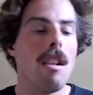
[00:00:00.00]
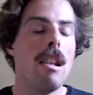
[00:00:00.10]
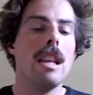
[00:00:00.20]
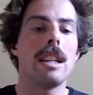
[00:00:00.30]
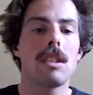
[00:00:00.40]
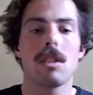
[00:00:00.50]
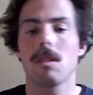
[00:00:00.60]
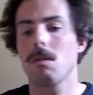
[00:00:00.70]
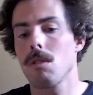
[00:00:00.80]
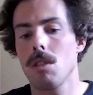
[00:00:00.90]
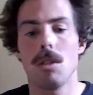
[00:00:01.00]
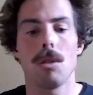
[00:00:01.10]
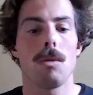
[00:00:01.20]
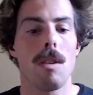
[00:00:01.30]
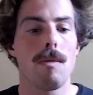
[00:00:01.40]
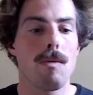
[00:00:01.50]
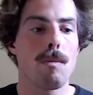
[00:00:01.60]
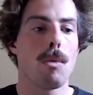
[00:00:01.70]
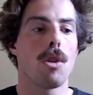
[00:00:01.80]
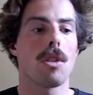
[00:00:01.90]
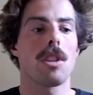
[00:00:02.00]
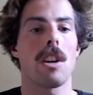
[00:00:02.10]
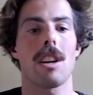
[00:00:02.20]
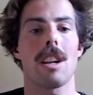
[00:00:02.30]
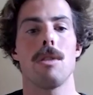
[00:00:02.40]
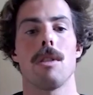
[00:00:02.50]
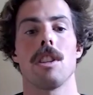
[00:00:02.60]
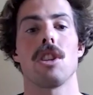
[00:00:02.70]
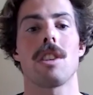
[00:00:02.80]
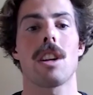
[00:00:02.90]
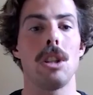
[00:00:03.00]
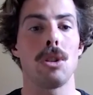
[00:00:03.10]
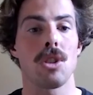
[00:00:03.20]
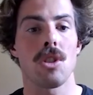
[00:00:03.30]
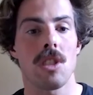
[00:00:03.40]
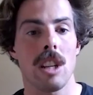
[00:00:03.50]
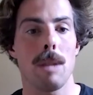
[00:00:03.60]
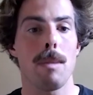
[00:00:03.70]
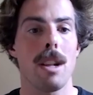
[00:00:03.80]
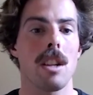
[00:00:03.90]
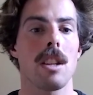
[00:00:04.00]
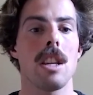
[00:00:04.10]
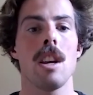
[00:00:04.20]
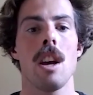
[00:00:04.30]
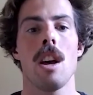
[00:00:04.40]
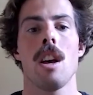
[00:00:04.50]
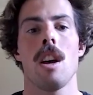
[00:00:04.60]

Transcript: linked, you know, more directly or indirectly to sustainability